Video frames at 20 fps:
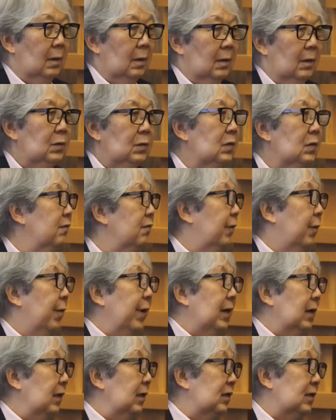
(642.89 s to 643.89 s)
This is a
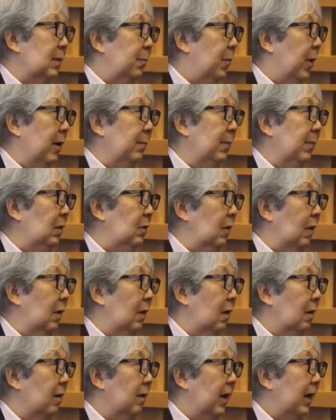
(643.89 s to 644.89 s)
great disappointment to a
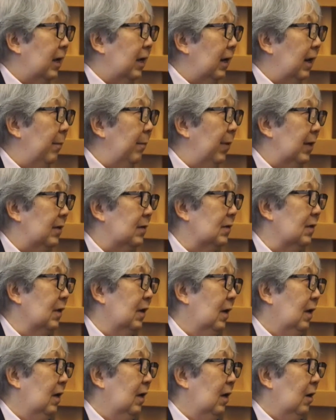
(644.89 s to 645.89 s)
lot of academics
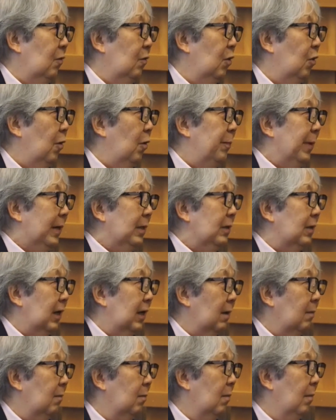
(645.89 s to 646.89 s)
who are hoping to
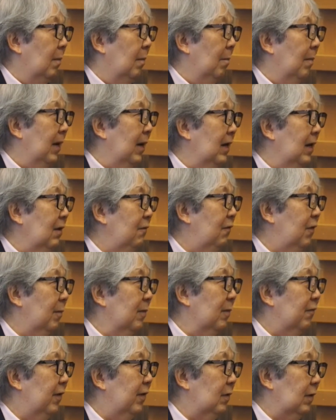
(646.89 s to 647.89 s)
get money from
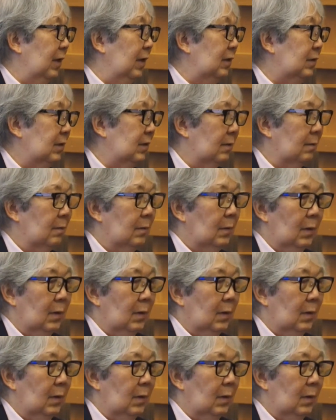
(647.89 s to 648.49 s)
the foundation.